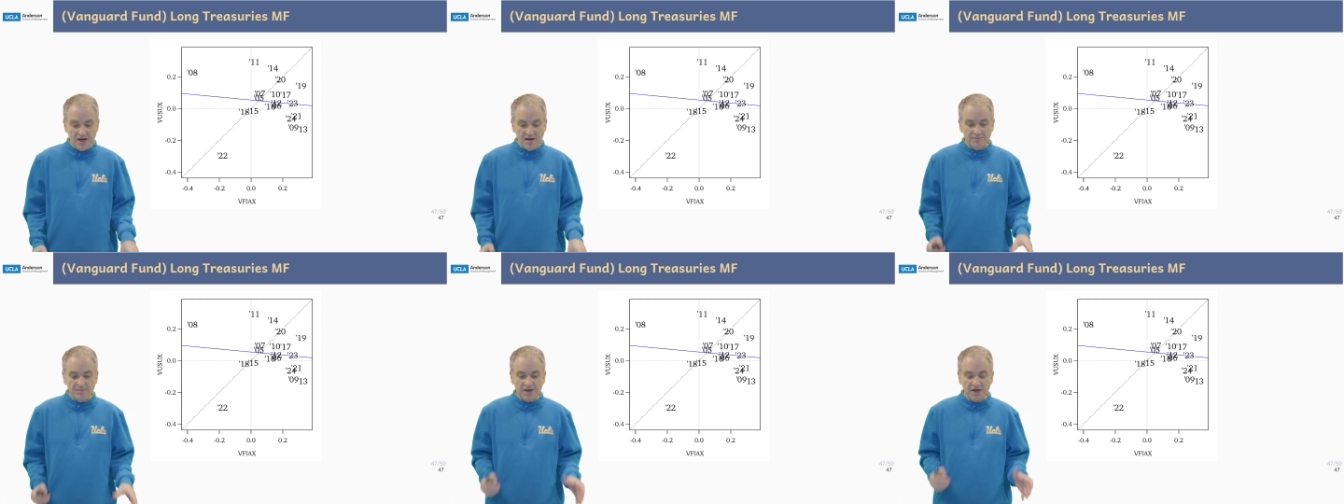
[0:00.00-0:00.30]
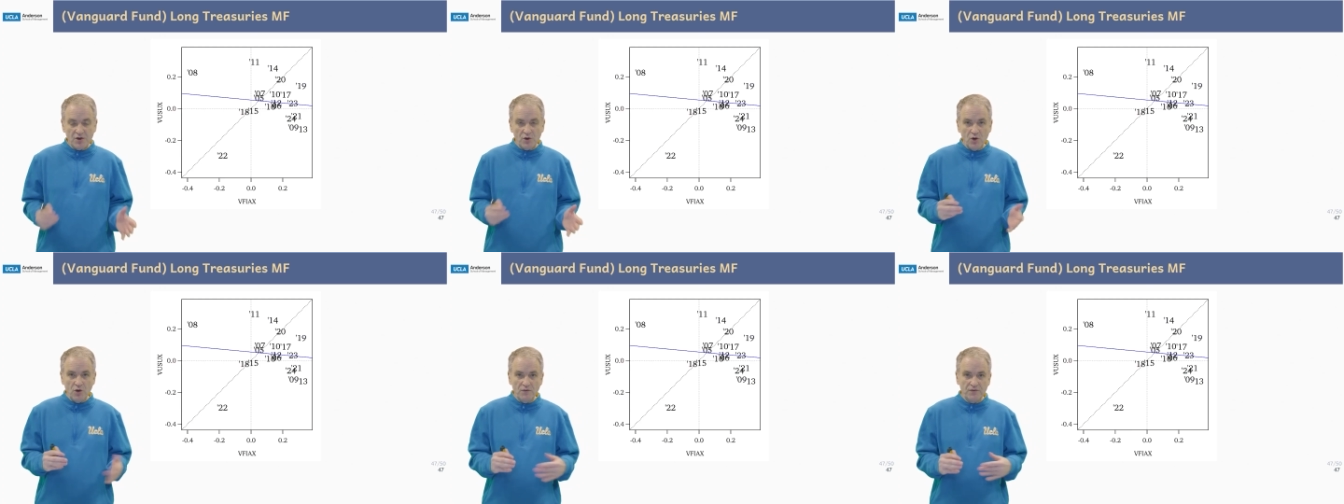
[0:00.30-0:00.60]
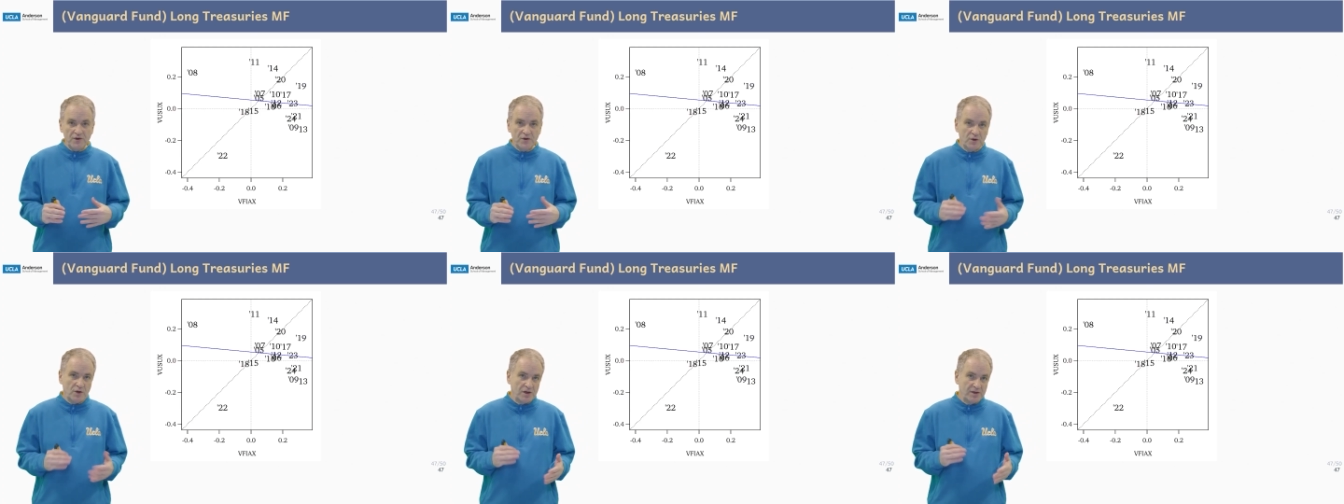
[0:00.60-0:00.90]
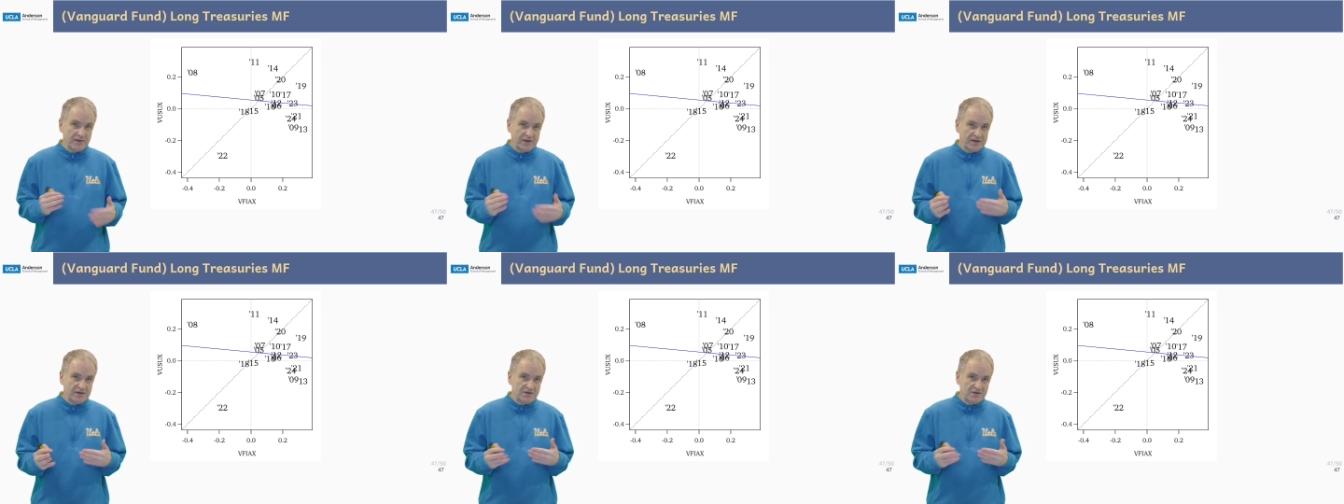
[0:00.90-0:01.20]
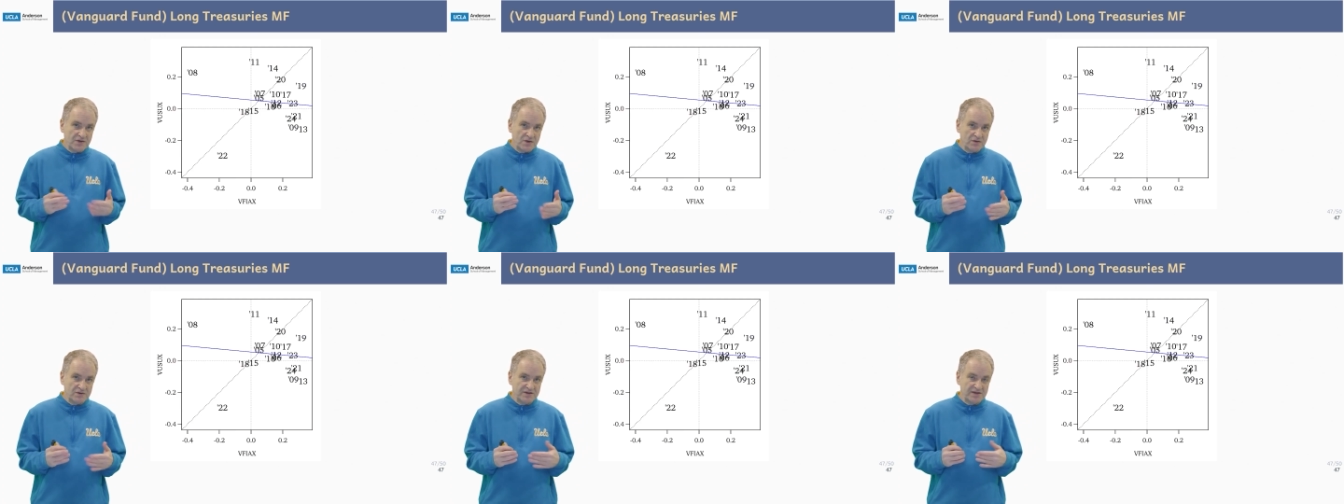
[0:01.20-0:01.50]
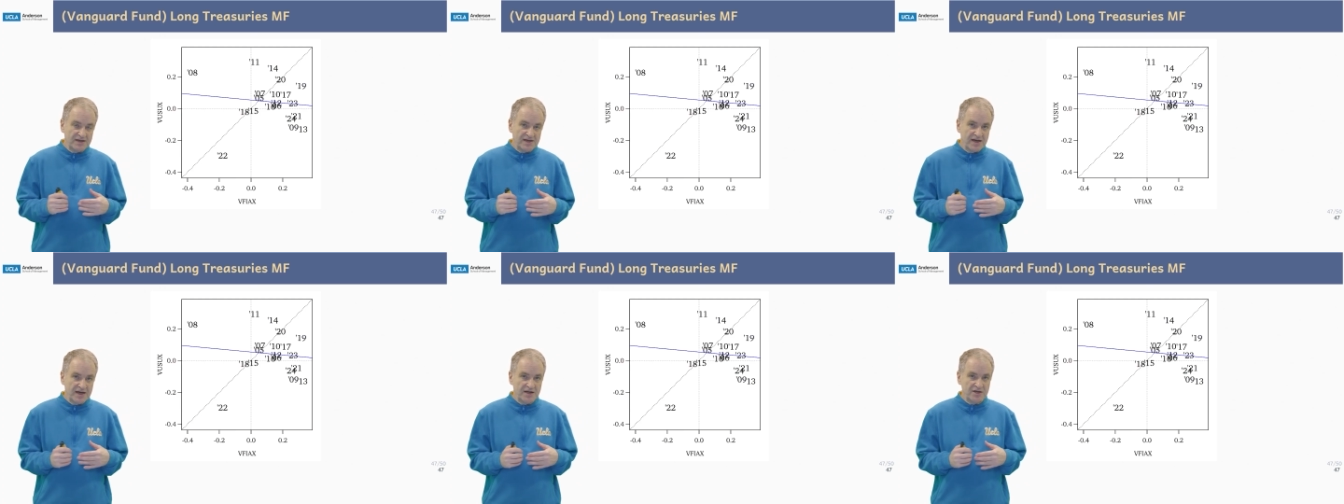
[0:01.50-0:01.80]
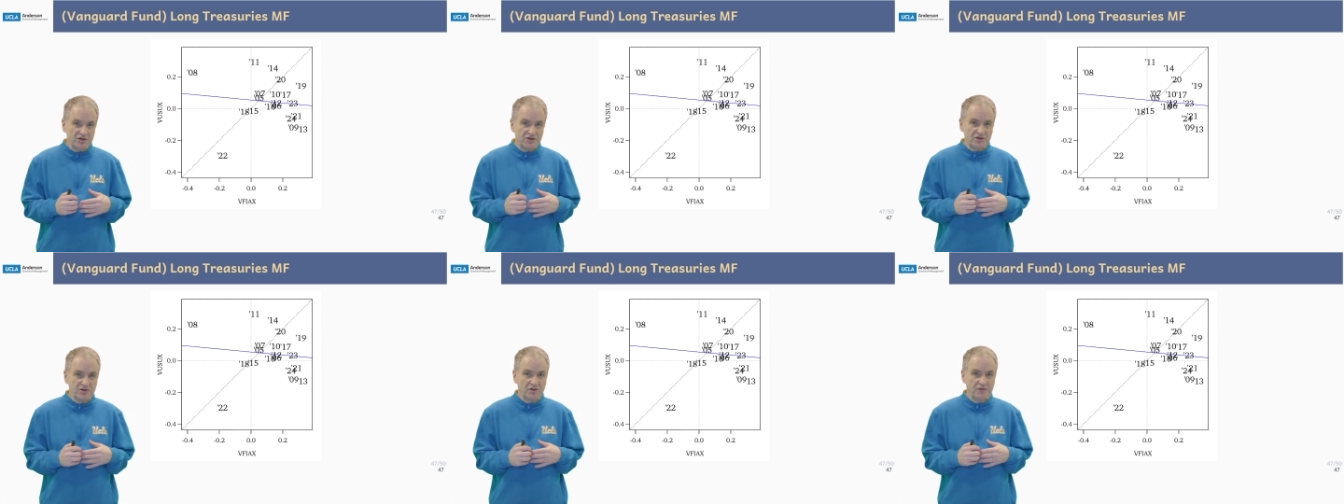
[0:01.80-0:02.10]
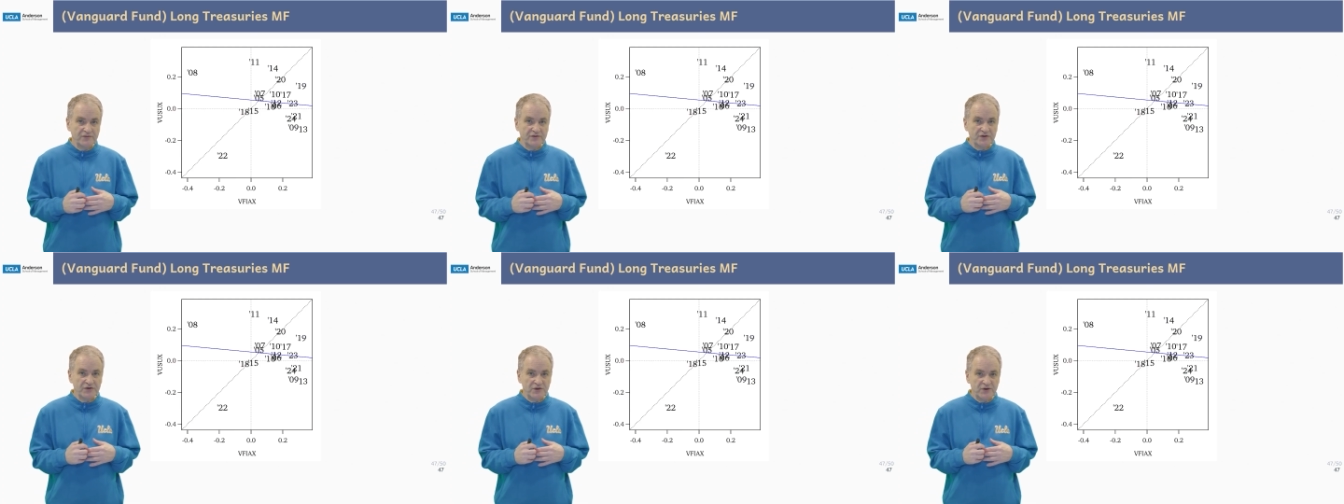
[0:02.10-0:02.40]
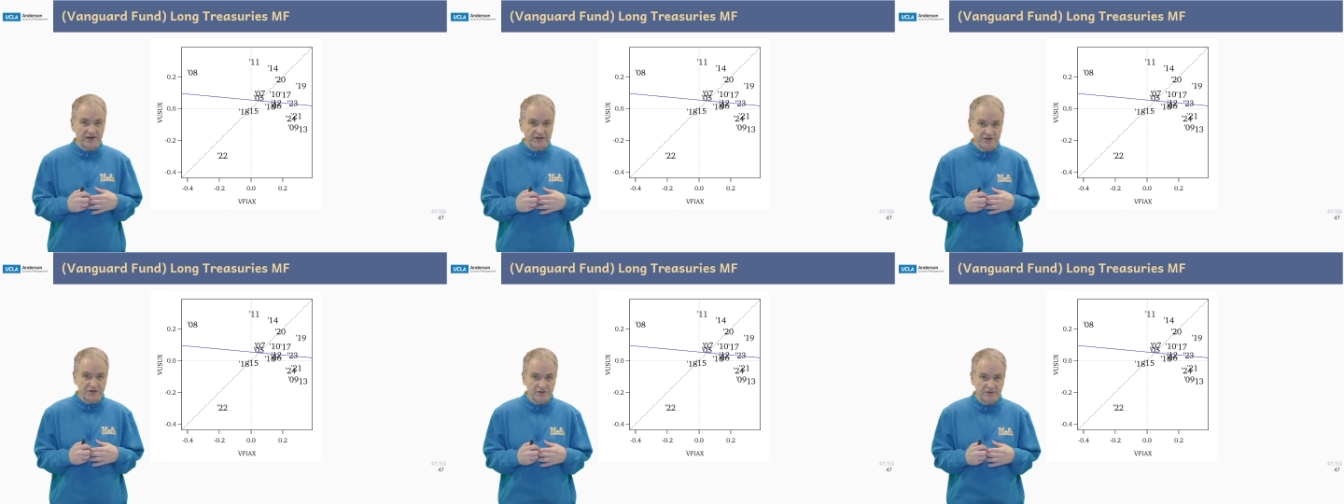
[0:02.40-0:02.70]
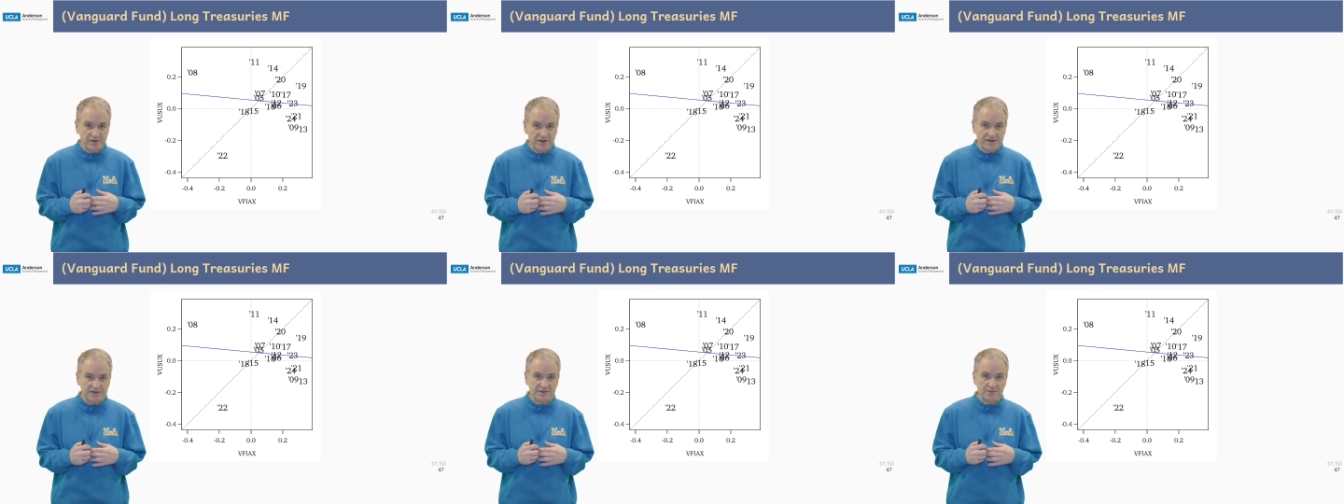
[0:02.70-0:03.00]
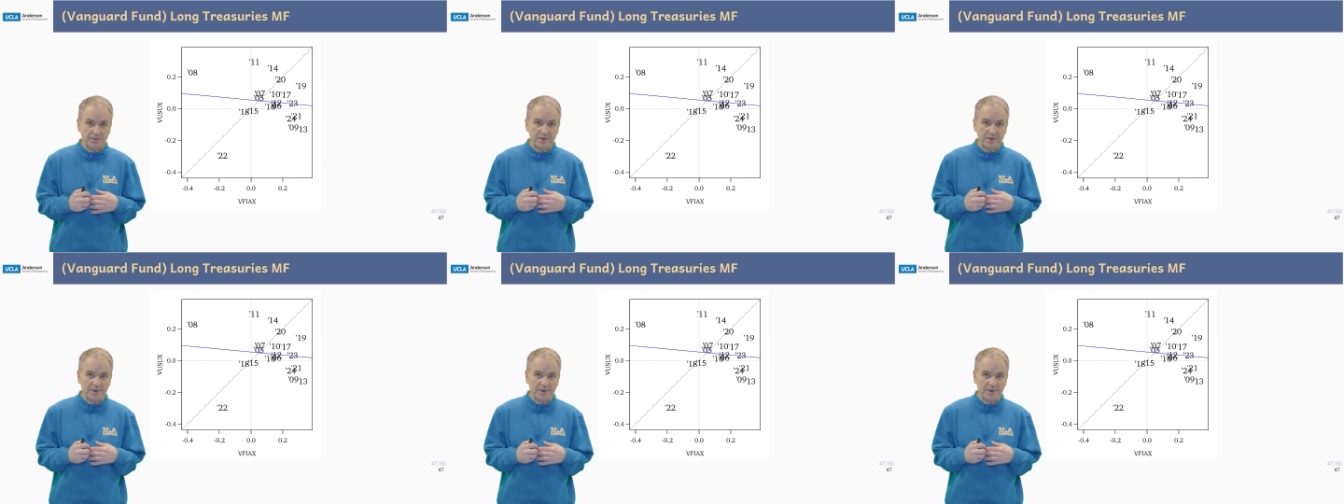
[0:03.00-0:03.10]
But overall, the association of treasuries